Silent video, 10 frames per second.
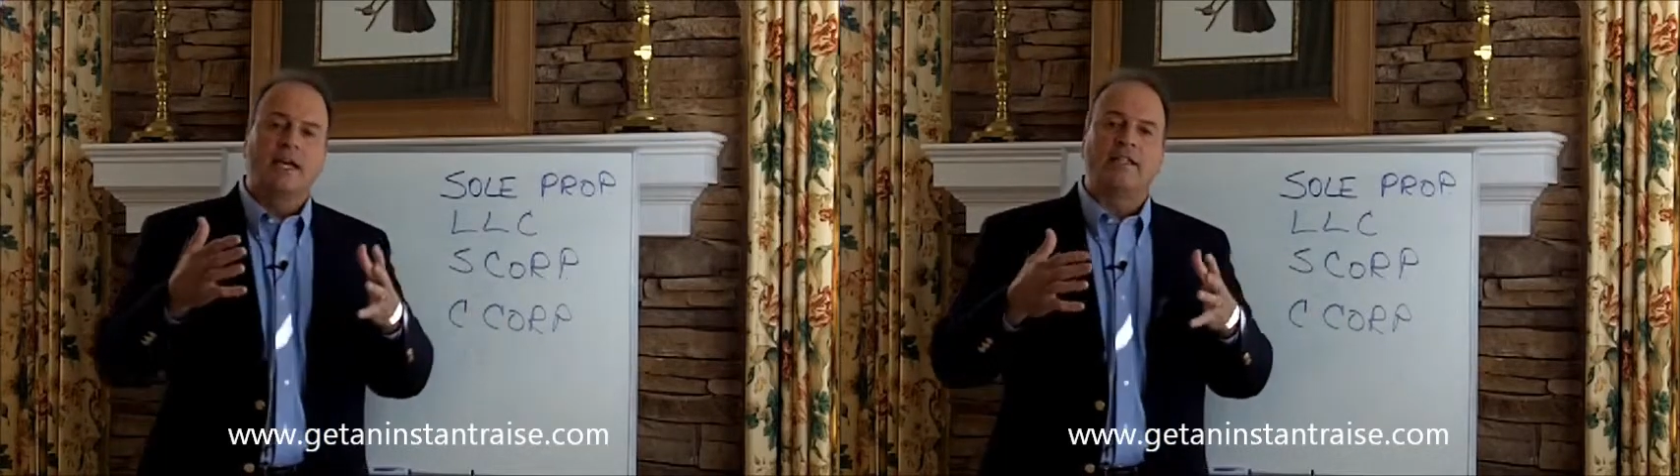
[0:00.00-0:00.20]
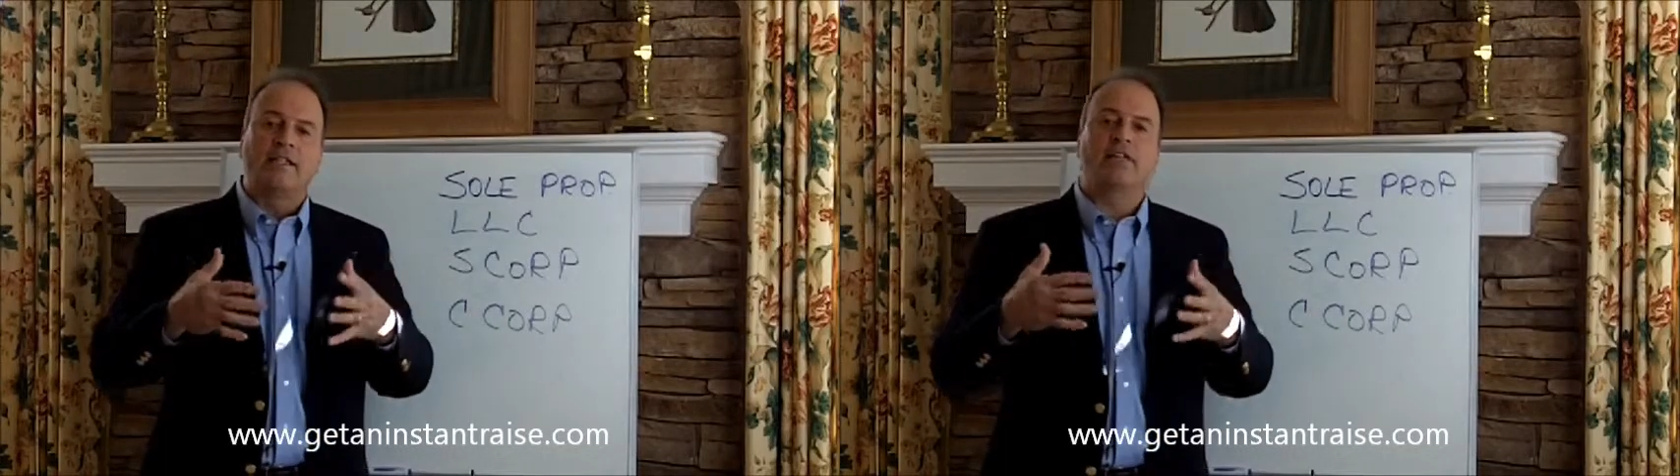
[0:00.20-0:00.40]

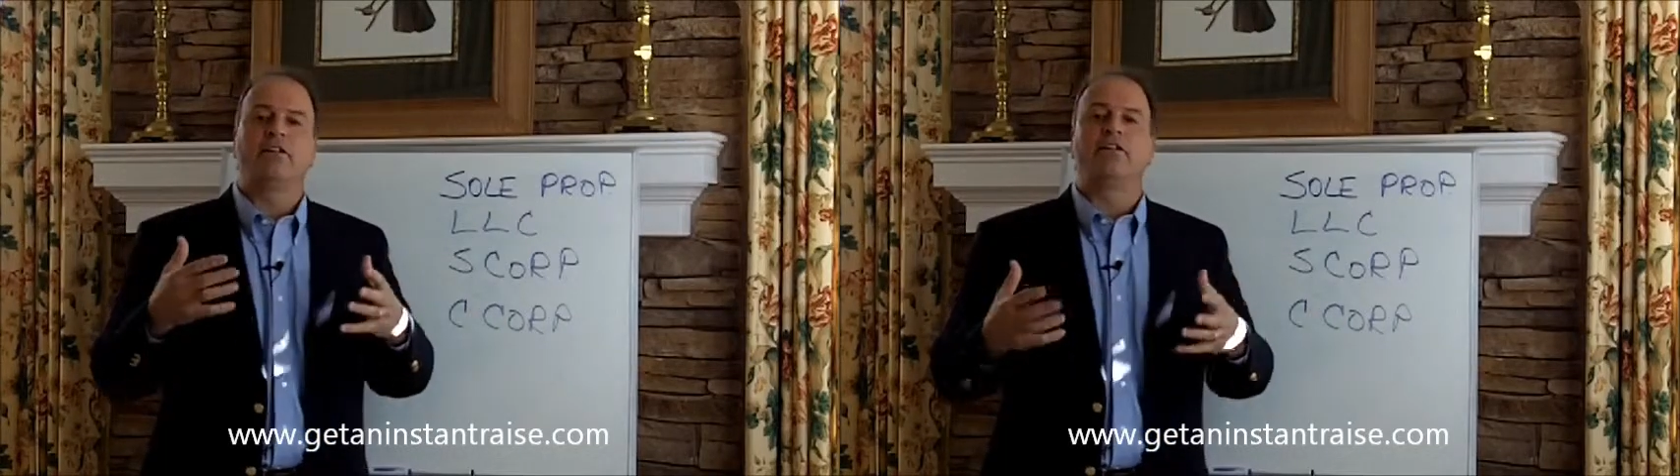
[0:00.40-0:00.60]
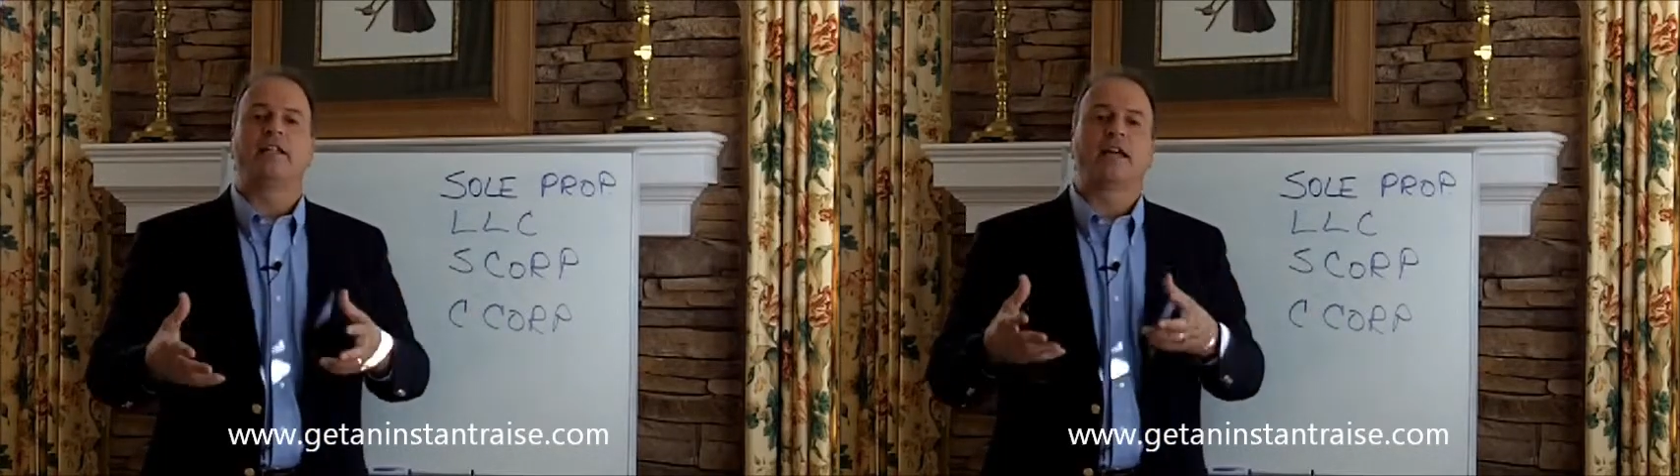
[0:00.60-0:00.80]
at the end of
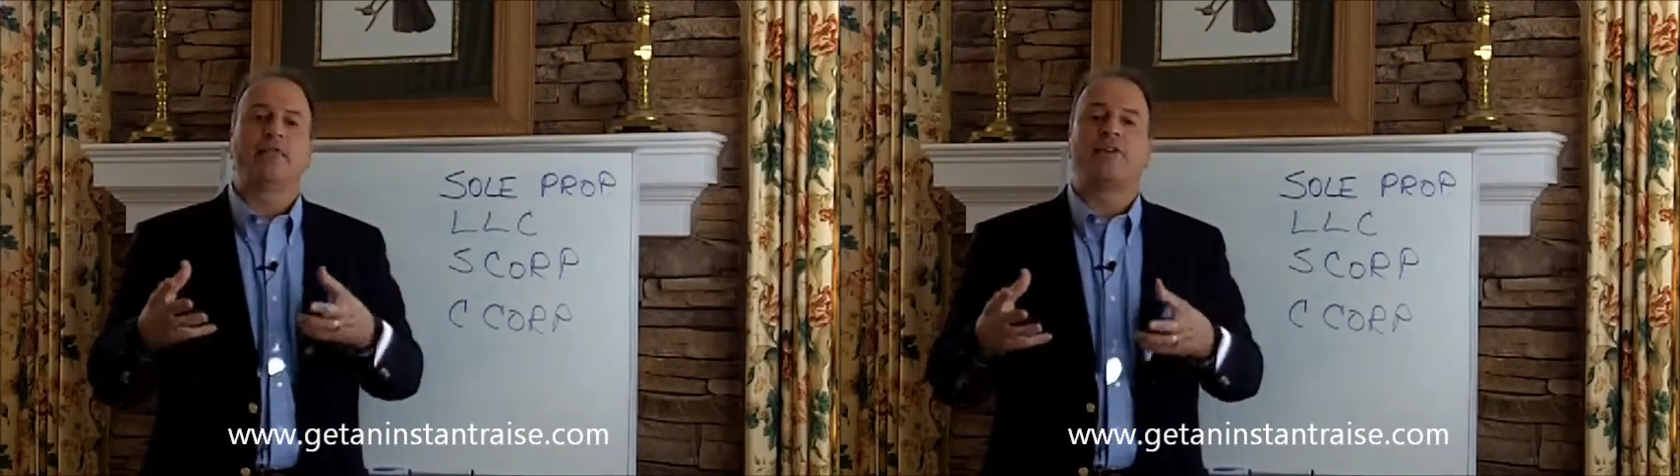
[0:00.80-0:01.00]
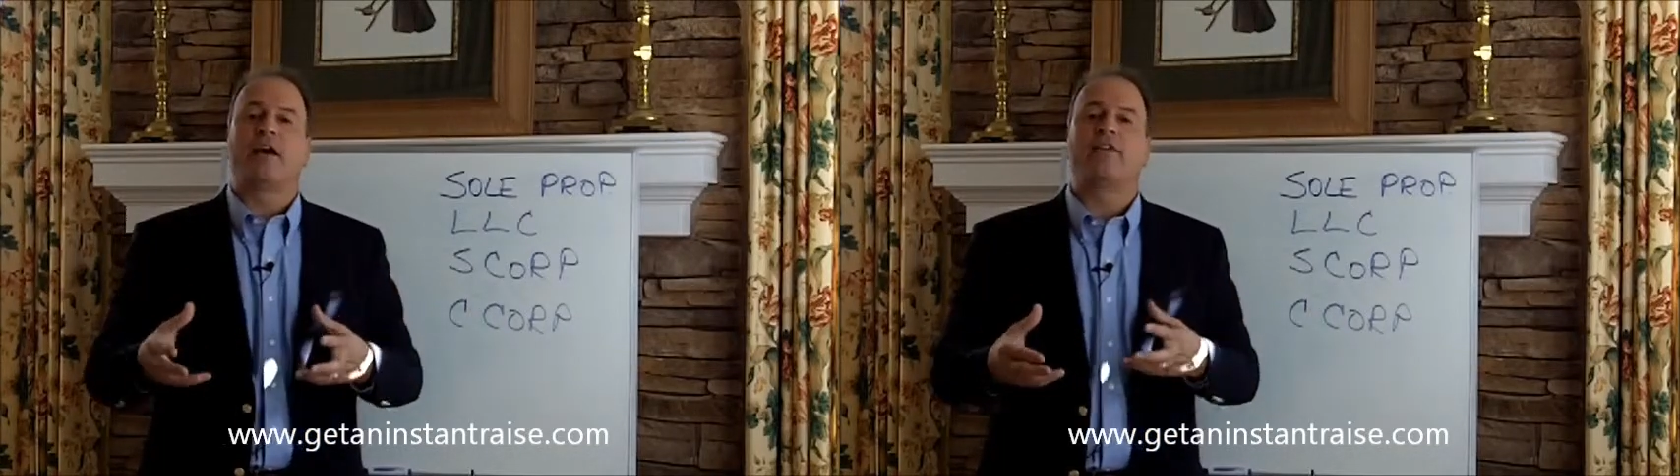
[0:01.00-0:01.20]
the year, then
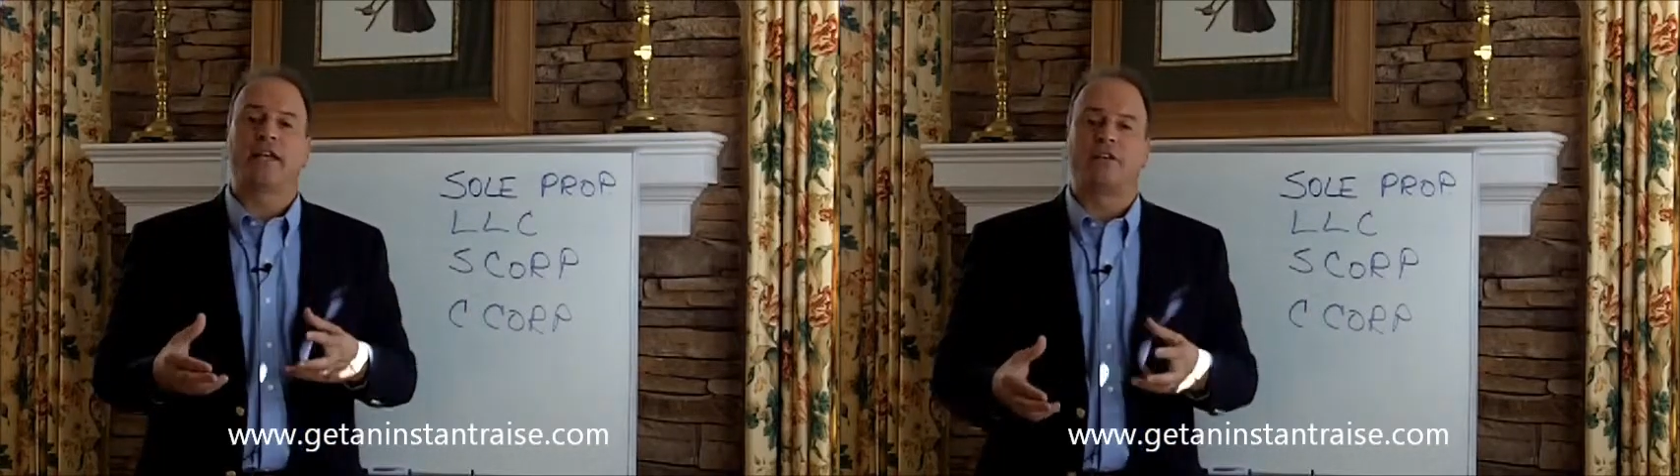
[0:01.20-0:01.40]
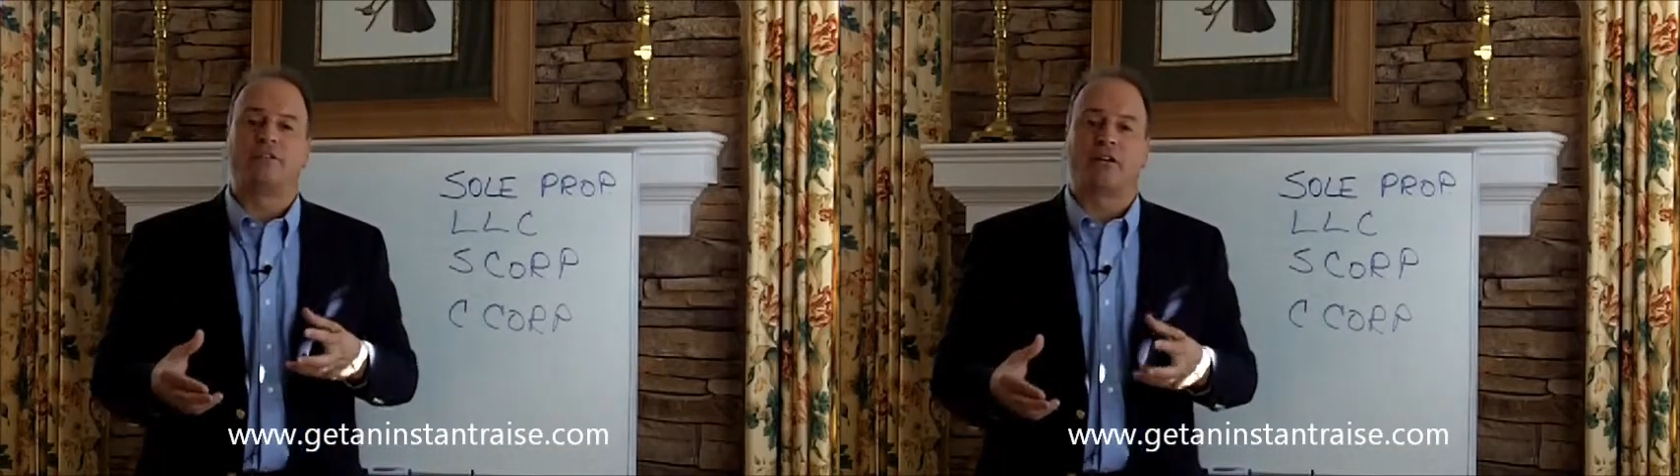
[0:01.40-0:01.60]
that
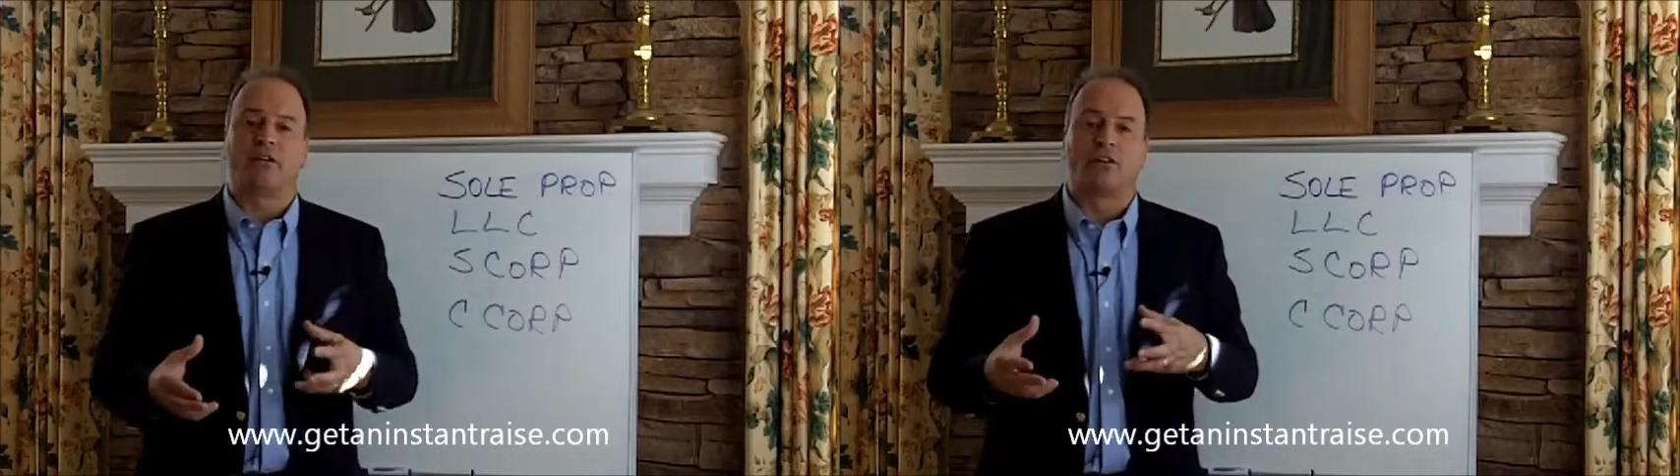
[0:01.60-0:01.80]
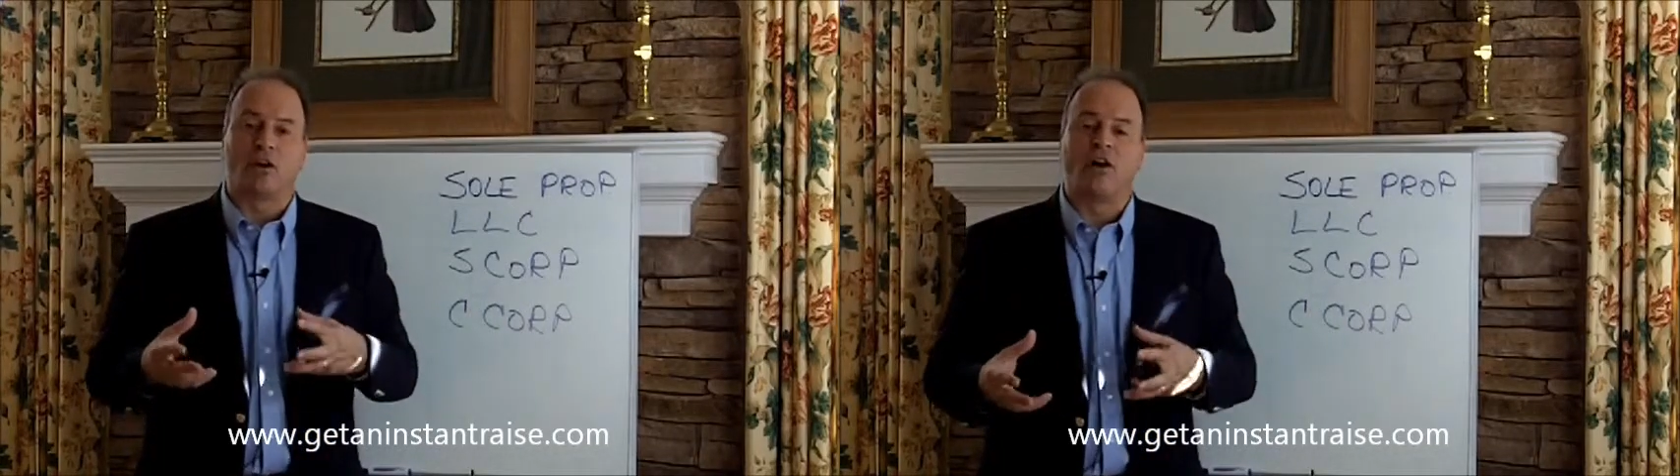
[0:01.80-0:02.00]

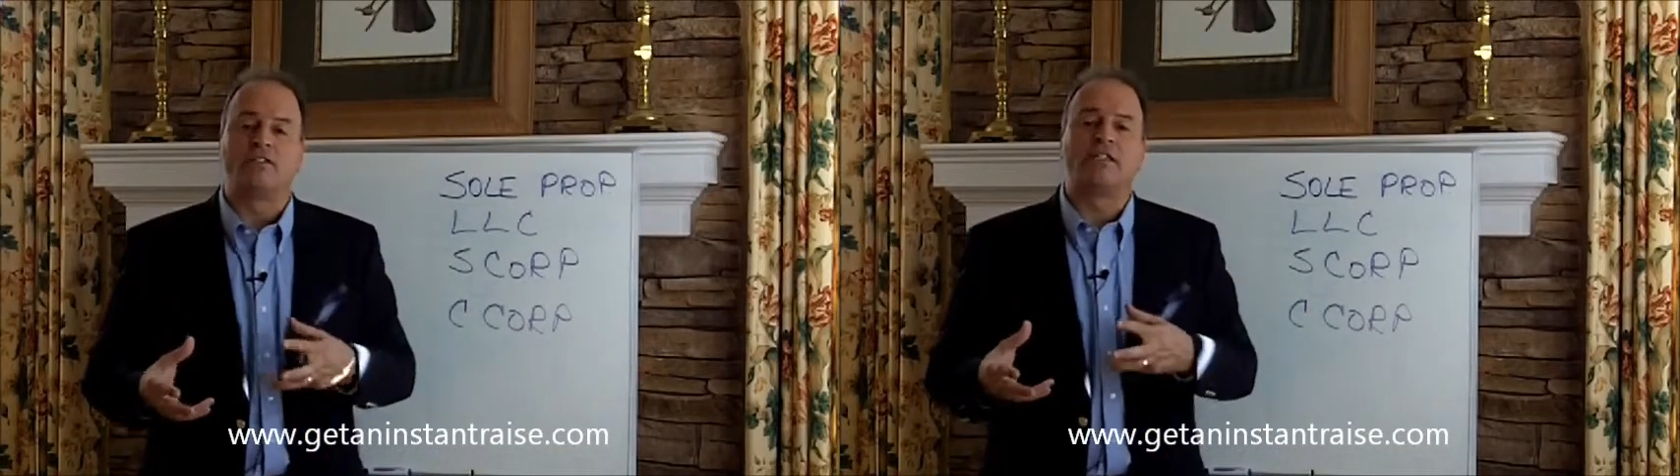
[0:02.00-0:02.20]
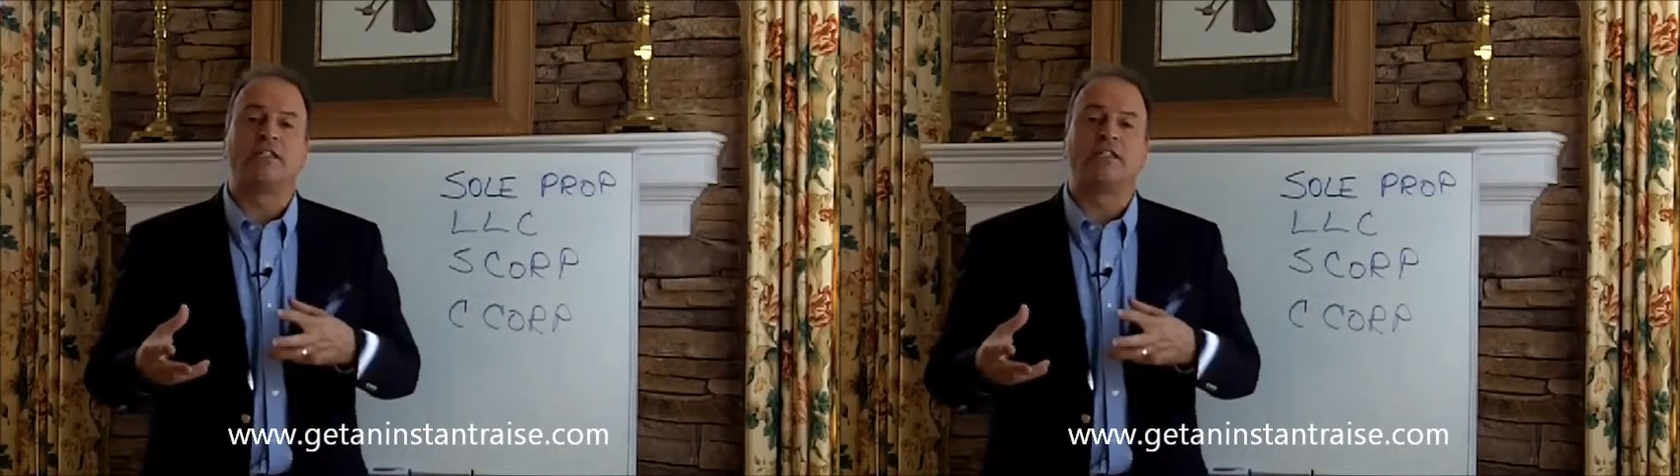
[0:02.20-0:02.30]
$5,000 loss